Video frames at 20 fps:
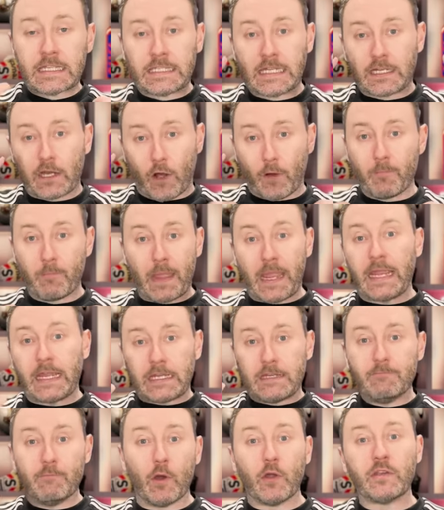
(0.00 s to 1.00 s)
did our
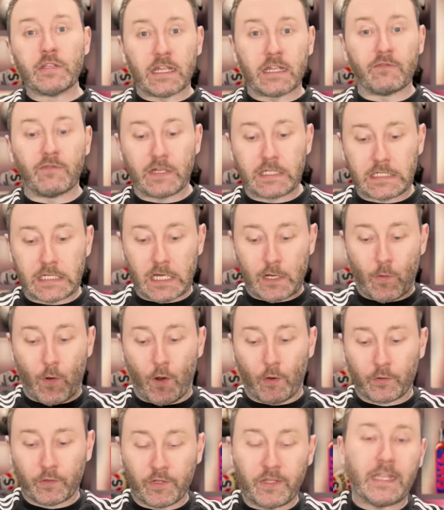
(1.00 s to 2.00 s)
main Monday video
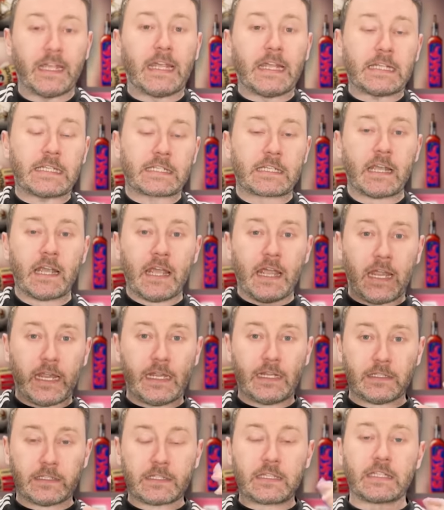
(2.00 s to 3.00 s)
on this
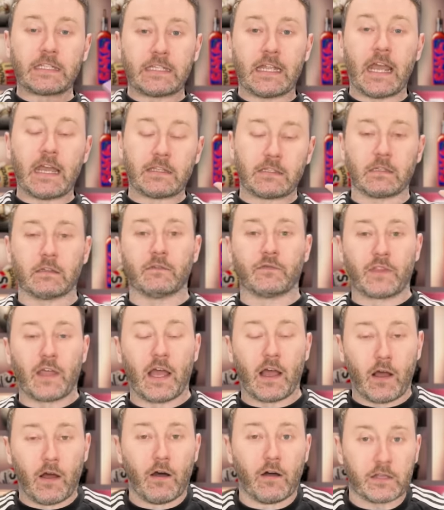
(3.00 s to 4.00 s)
instead of
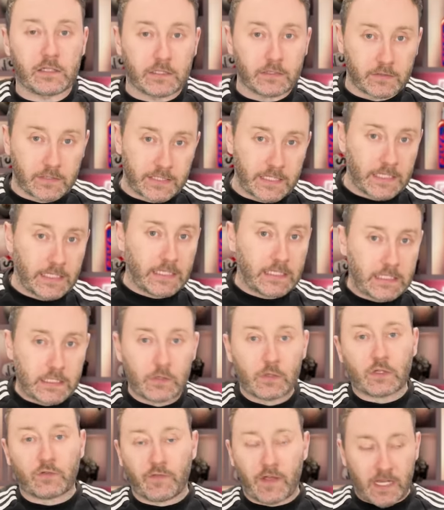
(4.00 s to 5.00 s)
that Arsenal City
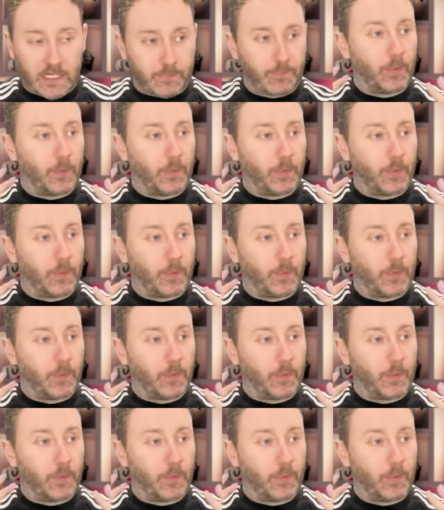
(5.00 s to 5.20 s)
snooze fest,